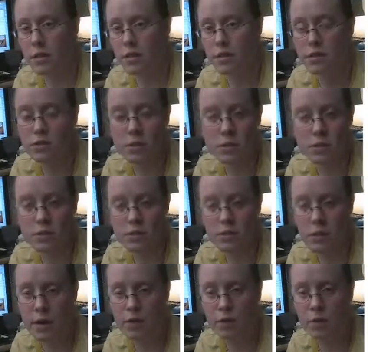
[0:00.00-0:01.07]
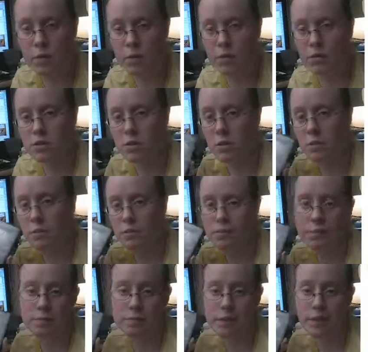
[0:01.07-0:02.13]
At least it was in my store, so
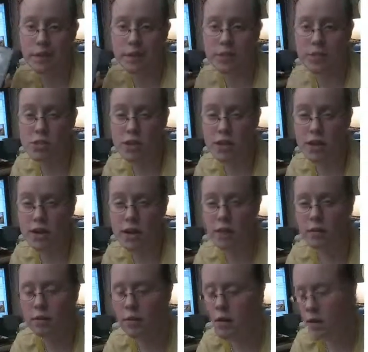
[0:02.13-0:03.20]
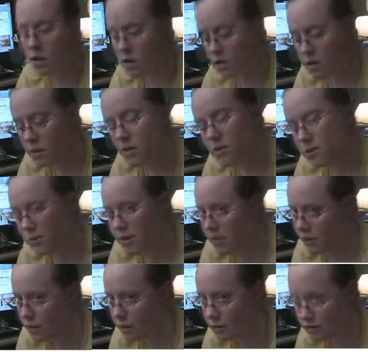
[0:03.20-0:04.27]
I guess check it out. It's
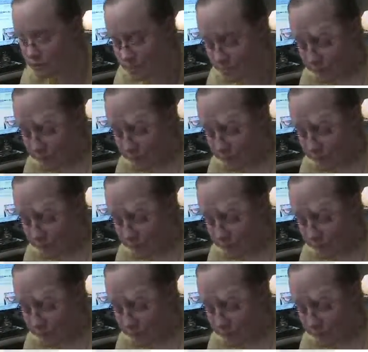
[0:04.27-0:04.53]
pretty good.